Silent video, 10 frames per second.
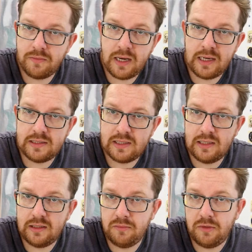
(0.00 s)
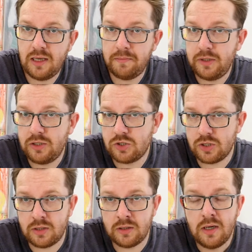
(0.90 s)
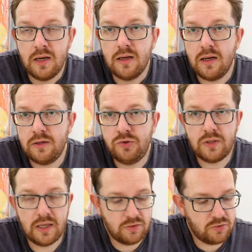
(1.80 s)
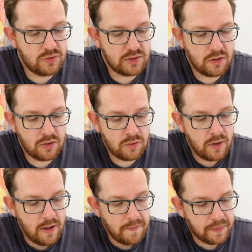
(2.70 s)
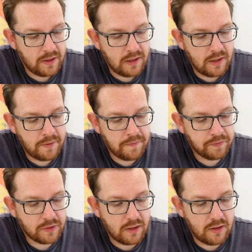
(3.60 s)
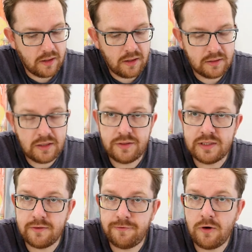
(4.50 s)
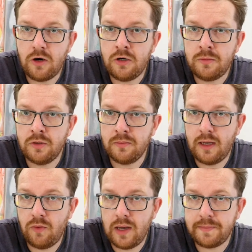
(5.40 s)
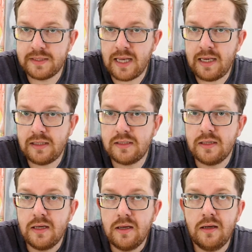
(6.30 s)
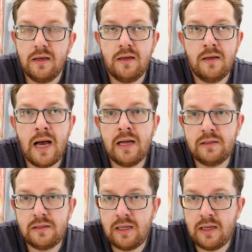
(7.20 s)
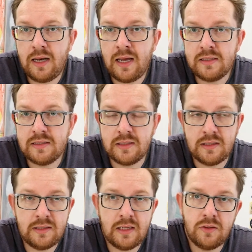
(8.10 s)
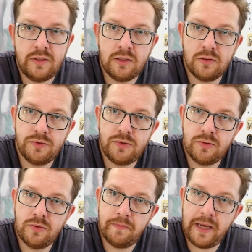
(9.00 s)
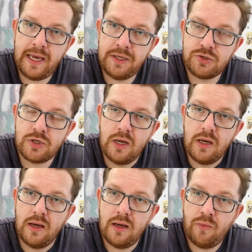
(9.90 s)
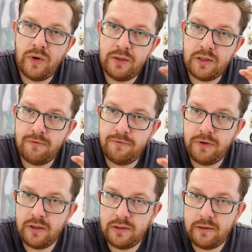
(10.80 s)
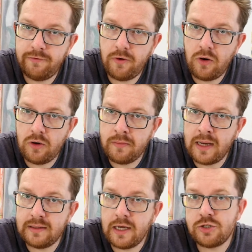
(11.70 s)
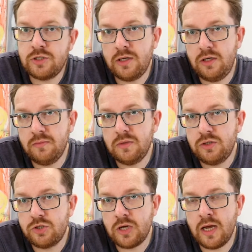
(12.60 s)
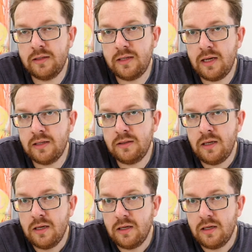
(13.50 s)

by sending me a picture, you can do so. There is a form on my website under the less than or equal to page where you can fill the form, attach the image, and then